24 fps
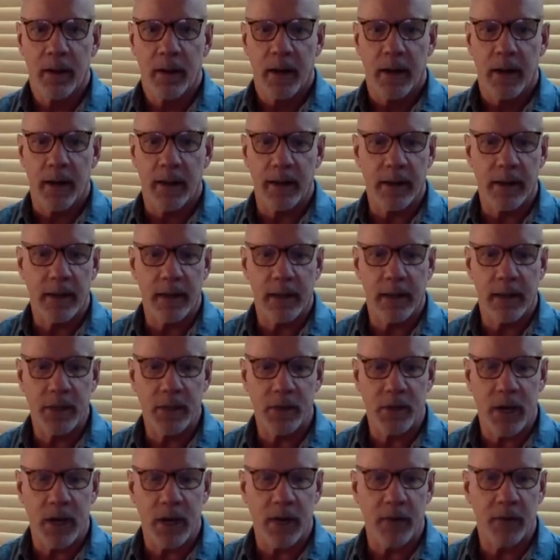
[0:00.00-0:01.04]
And then they
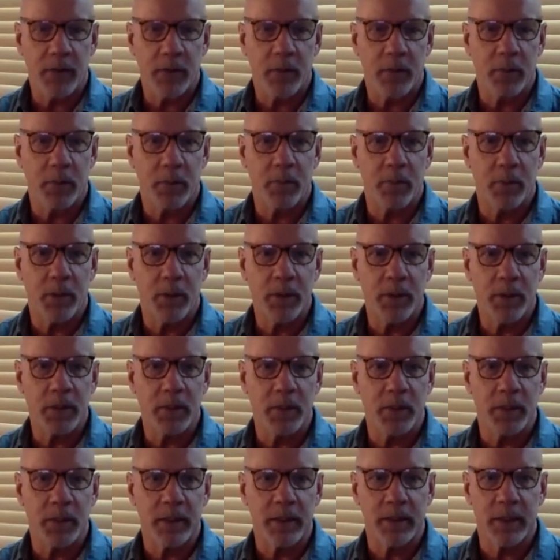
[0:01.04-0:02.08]
drive to
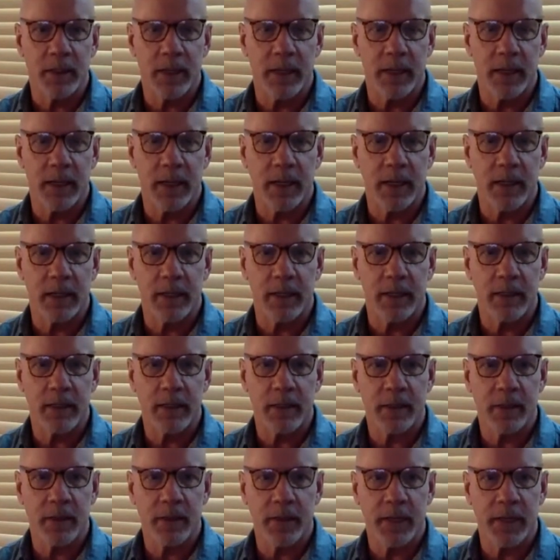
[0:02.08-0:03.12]
Bozeman, and,
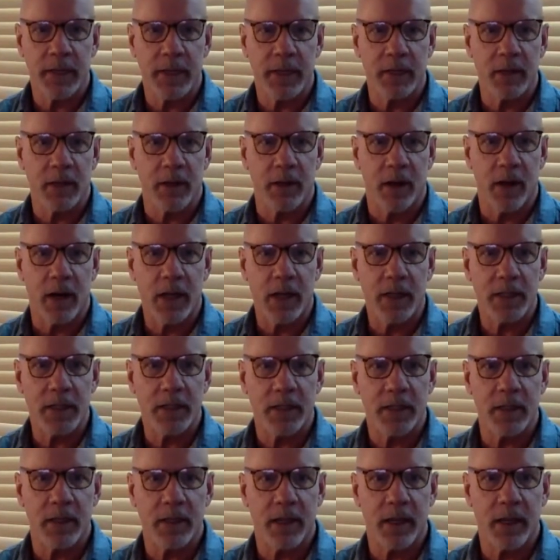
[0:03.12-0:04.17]
you know, they get
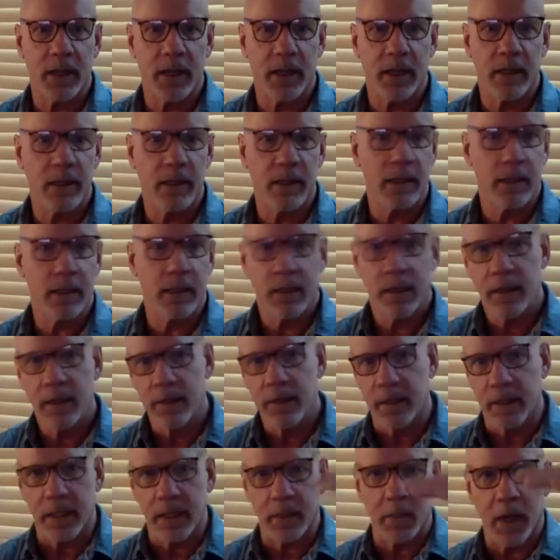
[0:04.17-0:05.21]
lost, and
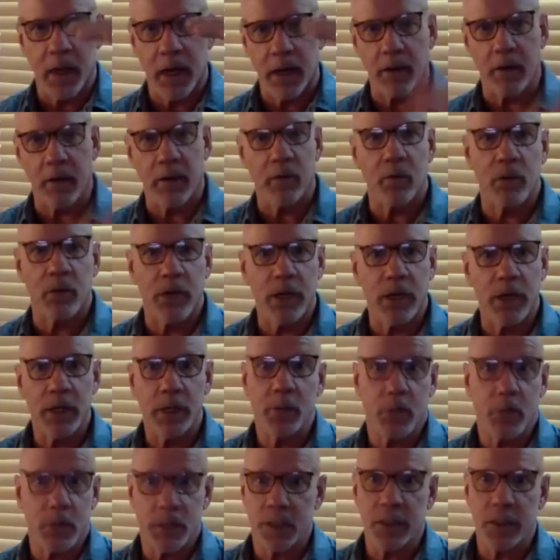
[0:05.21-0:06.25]
they come out on a
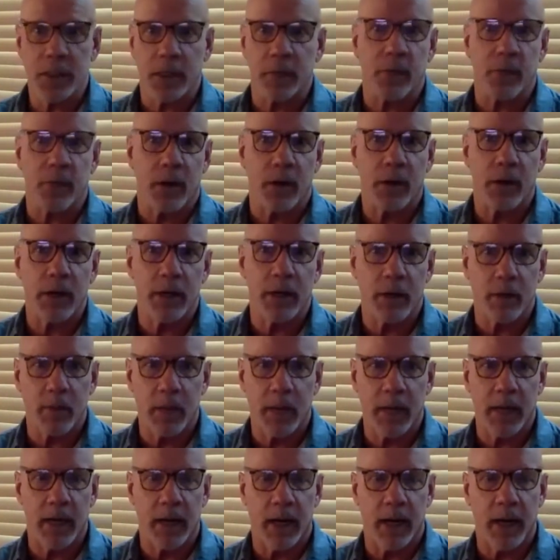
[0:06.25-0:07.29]
ridge, which is like very near
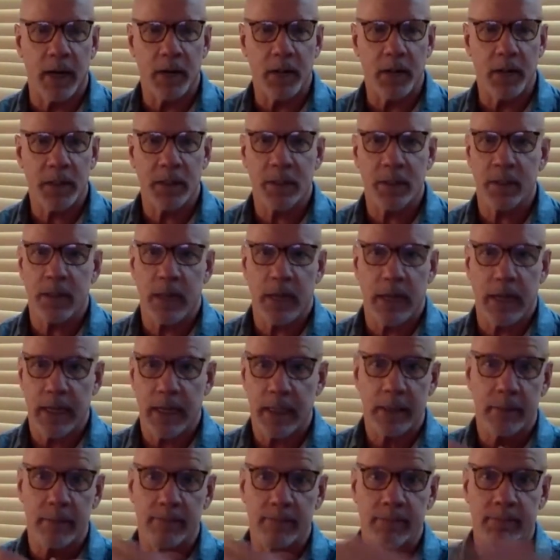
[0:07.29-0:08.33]
my house,
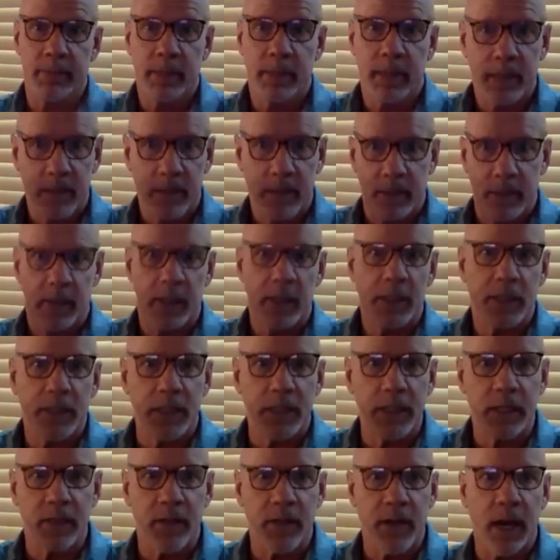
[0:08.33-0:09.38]
and they
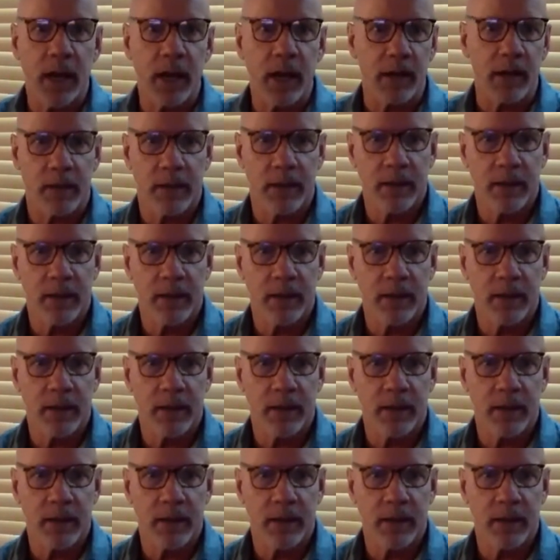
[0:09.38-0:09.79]
see the valley.